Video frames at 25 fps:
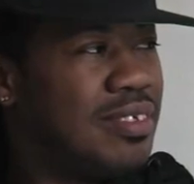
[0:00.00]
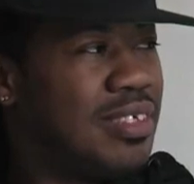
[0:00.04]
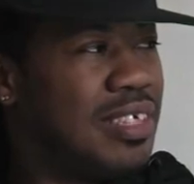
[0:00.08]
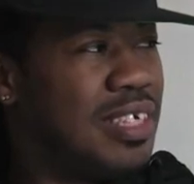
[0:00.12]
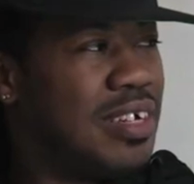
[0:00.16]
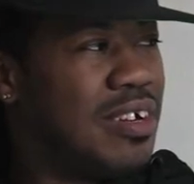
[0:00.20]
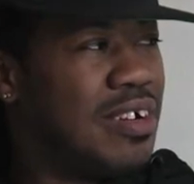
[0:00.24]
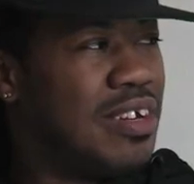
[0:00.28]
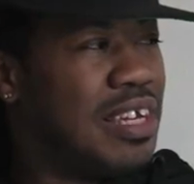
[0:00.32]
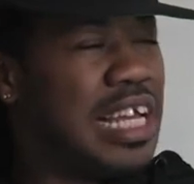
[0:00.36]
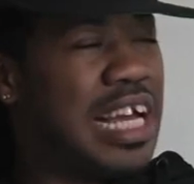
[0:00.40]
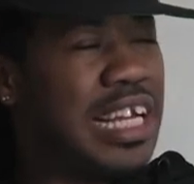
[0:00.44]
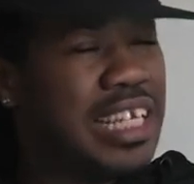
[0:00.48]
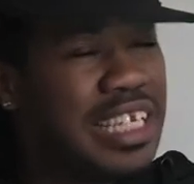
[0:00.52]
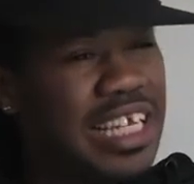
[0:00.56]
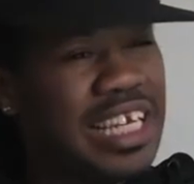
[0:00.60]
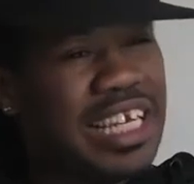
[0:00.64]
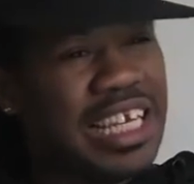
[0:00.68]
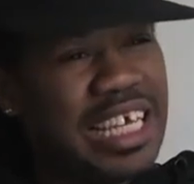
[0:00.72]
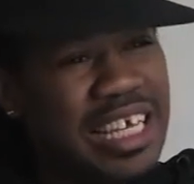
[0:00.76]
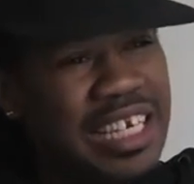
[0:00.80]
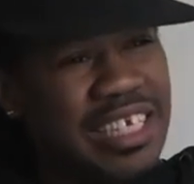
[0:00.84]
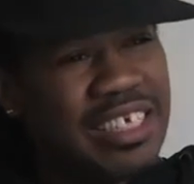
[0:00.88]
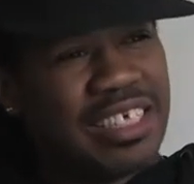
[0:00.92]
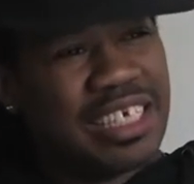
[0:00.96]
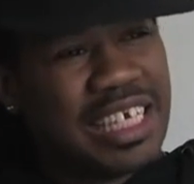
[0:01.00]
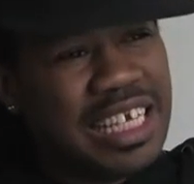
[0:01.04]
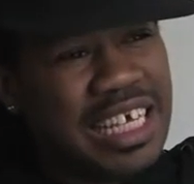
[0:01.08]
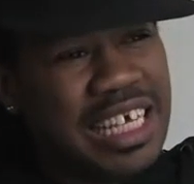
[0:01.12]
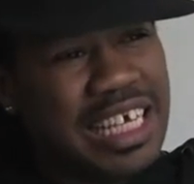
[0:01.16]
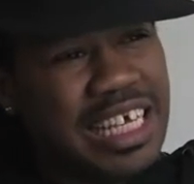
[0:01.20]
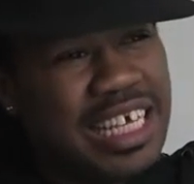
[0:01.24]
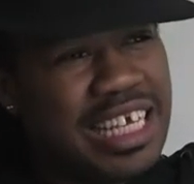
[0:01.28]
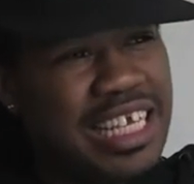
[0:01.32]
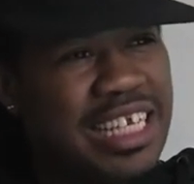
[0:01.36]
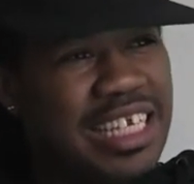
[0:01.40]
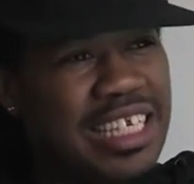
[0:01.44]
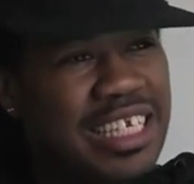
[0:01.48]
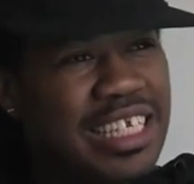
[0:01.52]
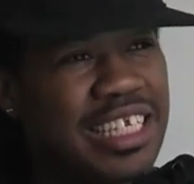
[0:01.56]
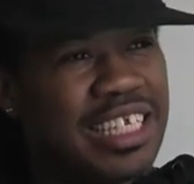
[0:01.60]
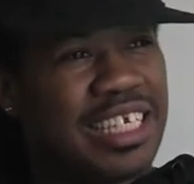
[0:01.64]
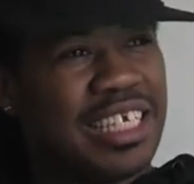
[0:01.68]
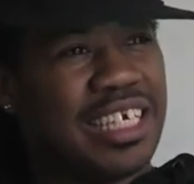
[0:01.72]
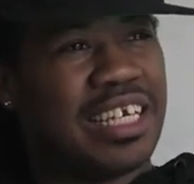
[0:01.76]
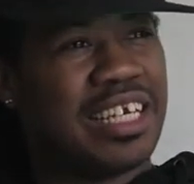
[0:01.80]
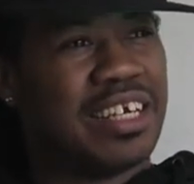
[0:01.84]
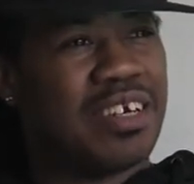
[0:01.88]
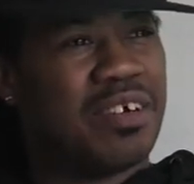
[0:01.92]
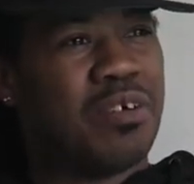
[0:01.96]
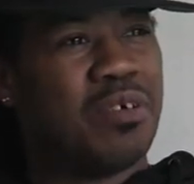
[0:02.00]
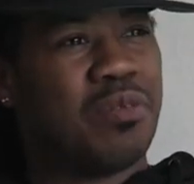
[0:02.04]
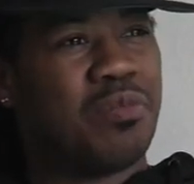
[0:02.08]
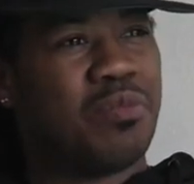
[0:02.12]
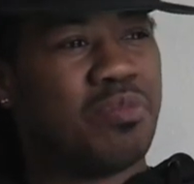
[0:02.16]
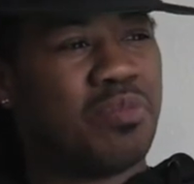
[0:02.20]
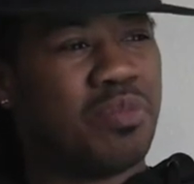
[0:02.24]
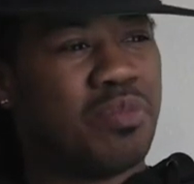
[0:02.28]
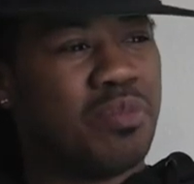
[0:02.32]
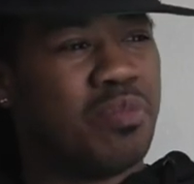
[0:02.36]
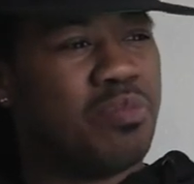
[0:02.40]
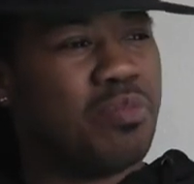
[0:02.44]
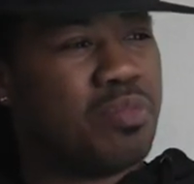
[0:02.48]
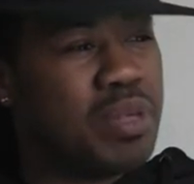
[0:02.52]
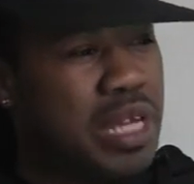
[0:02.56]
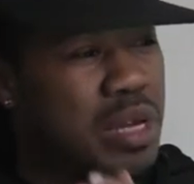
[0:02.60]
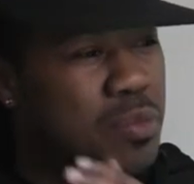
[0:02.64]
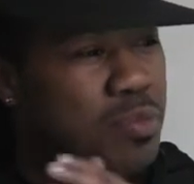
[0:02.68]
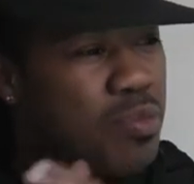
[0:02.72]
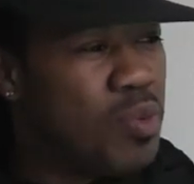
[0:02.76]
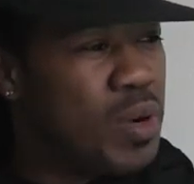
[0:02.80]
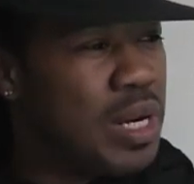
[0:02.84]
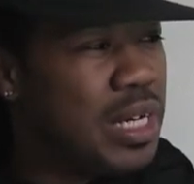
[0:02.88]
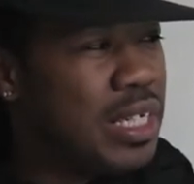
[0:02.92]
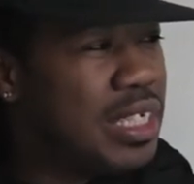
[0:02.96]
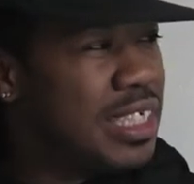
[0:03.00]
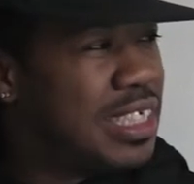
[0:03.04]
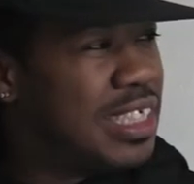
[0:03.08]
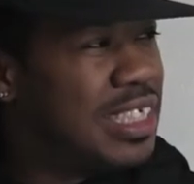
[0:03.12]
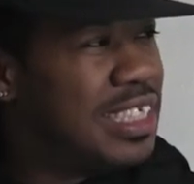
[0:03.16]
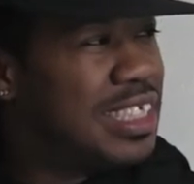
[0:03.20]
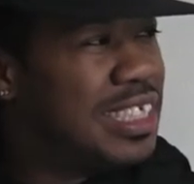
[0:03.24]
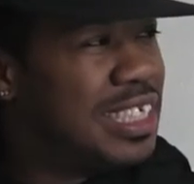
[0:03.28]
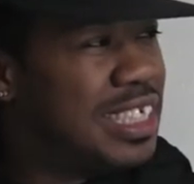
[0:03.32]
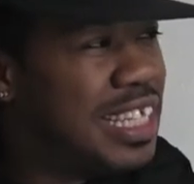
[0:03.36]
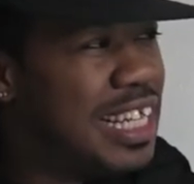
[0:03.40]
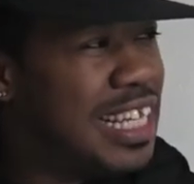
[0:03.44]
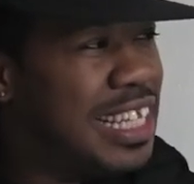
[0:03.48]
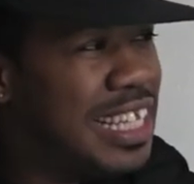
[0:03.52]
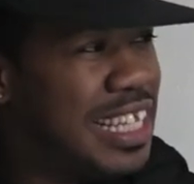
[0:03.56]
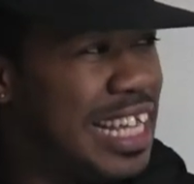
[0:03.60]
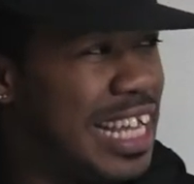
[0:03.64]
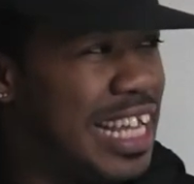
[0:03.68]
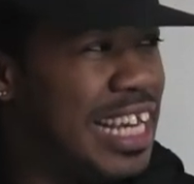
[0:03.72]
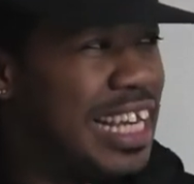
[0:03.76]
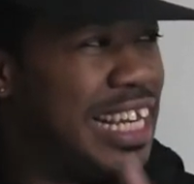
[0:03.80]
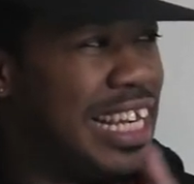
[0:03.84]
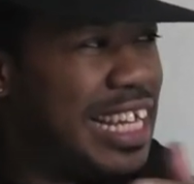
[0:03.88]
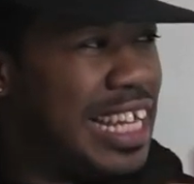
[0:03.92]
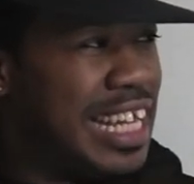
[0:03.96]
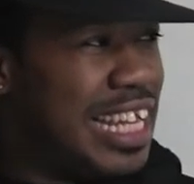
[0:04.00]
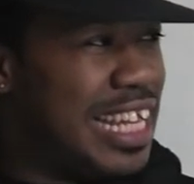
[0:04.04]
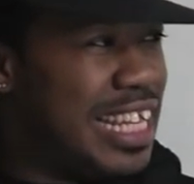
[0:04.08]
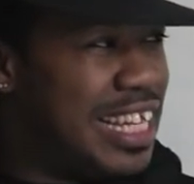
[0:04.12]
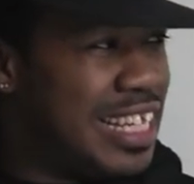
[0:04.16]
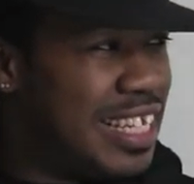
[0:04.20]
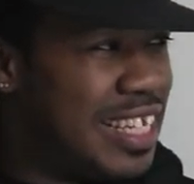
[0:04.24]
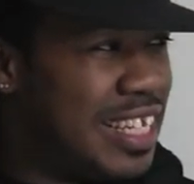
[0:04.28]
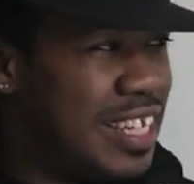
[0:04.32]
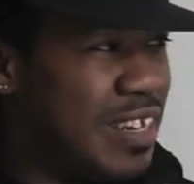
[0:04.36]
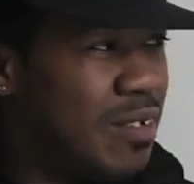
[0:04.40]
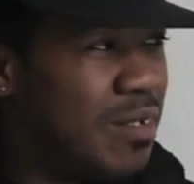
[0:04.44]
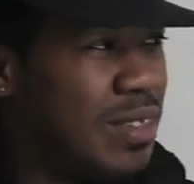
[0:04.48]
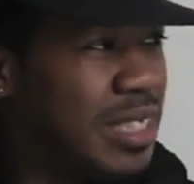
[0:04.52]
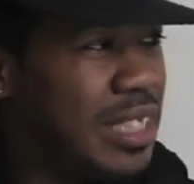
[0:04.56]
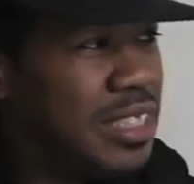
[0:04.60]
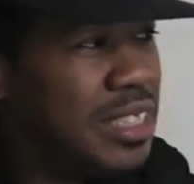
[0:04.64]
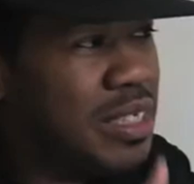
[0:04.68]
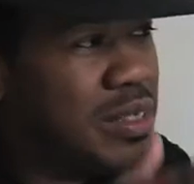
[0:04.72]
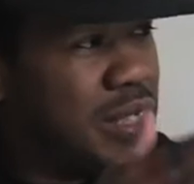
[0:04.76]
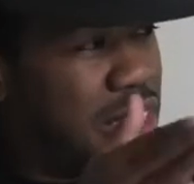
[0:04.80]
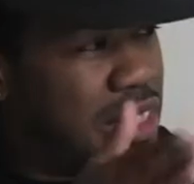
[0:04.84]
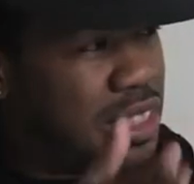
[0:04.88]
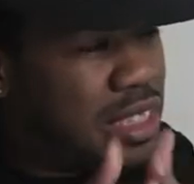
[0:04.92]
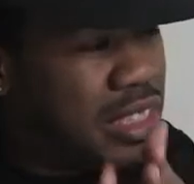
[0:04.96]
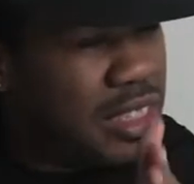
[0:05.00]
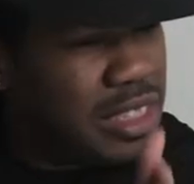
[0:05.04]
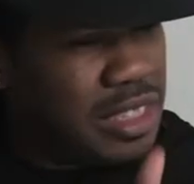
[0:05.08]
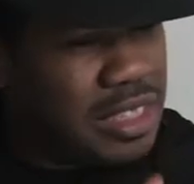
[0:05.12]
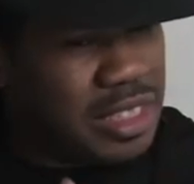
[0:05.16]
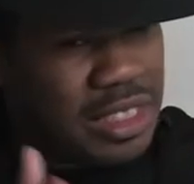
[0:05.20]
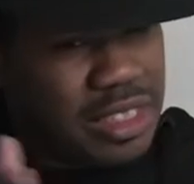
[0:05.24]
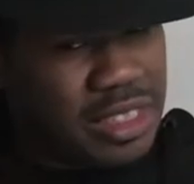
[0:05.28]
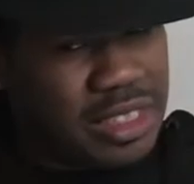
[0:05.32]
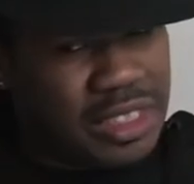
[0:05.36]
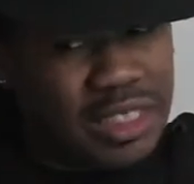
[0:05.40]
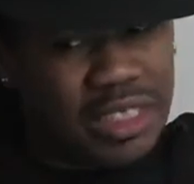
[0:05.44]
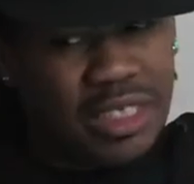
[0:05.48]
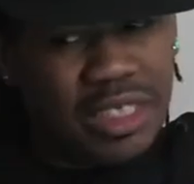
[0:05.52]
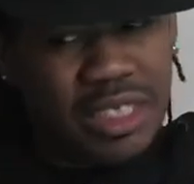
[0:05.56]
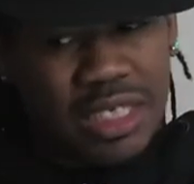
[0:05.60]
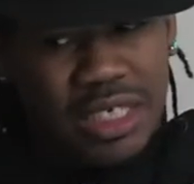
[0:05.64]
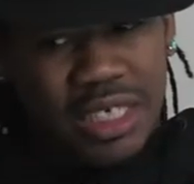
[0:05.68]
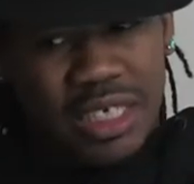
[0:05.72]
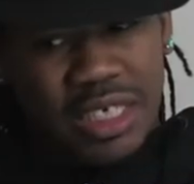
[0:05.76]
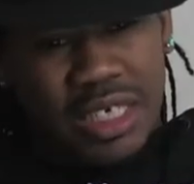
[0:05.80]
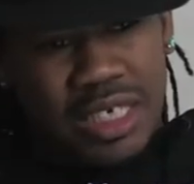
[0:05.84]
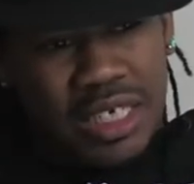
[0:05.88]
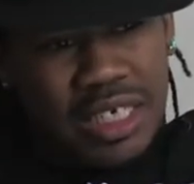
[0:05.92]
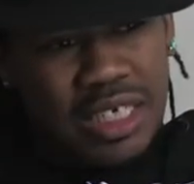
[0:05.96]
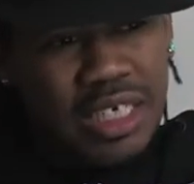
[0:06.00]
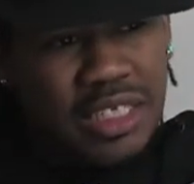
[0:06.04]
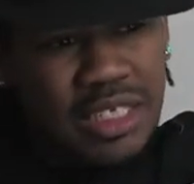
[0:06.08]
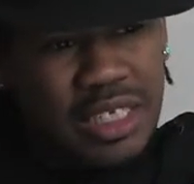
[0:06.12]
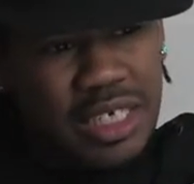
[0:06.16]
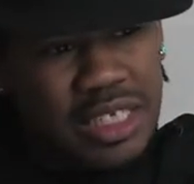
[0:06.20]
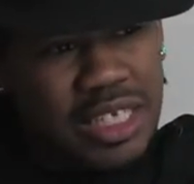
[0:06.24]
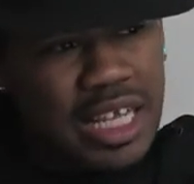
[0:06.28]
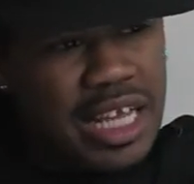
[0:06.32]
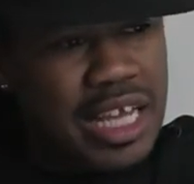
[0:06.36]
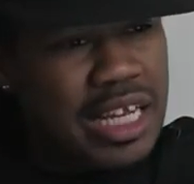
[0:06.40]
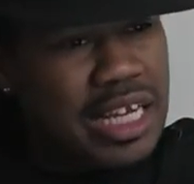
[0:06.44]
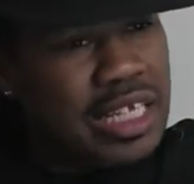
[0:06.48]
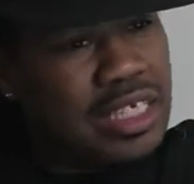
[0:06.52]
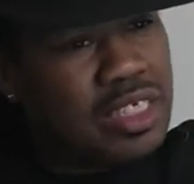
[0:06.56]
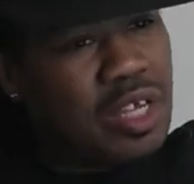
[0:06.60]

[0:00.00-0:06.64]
You know, let the leaders lead. You know, be apprenticed and then lead. You know, it's a thing.